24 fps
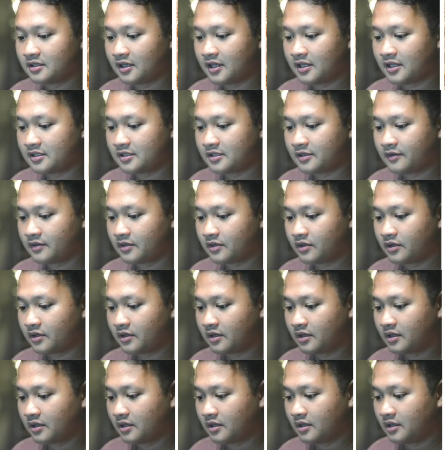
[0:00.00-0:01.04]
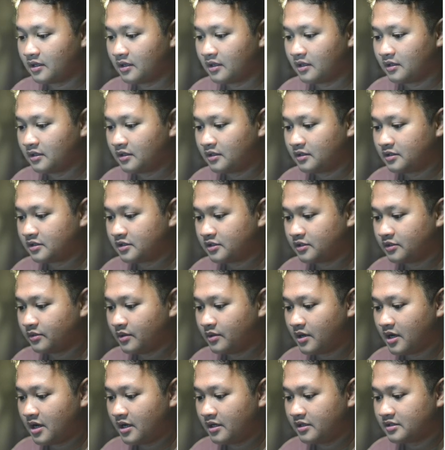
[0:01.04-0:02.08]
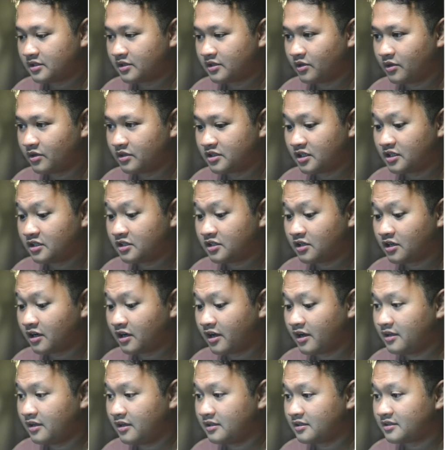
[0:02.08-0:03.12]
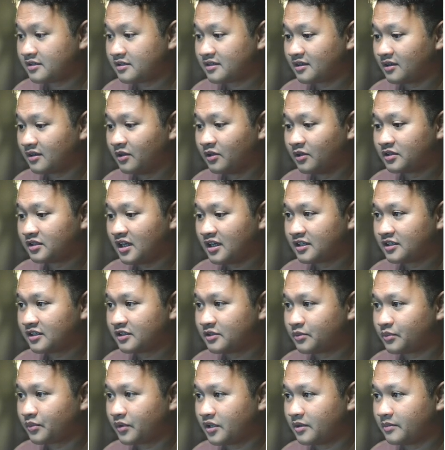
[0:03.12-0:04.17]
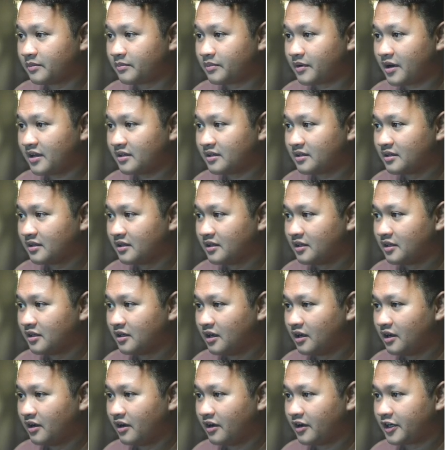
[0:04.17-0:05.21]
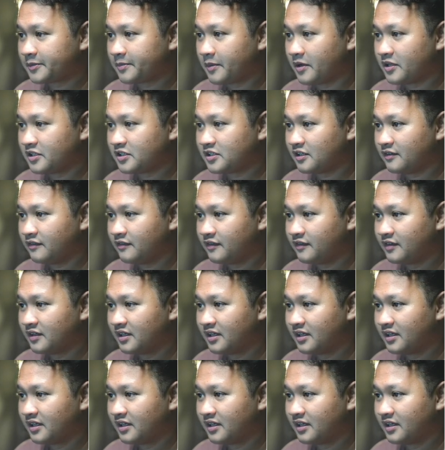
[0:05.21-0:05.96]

Let's see, it's gonna do eyes. Gonna change. Okay, looks like it's pretty responsive.